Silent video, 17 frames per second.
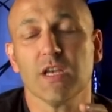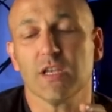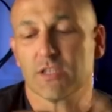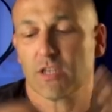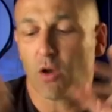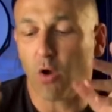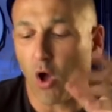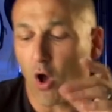
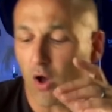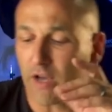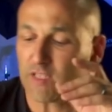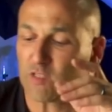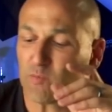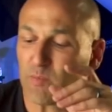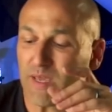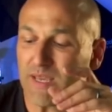So
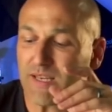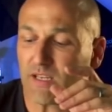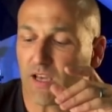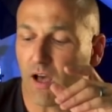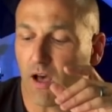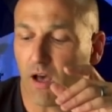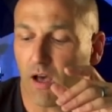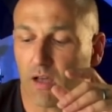high-speed
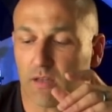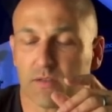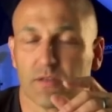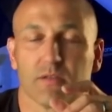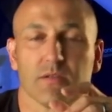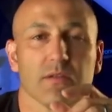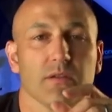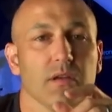
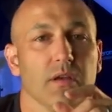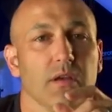cards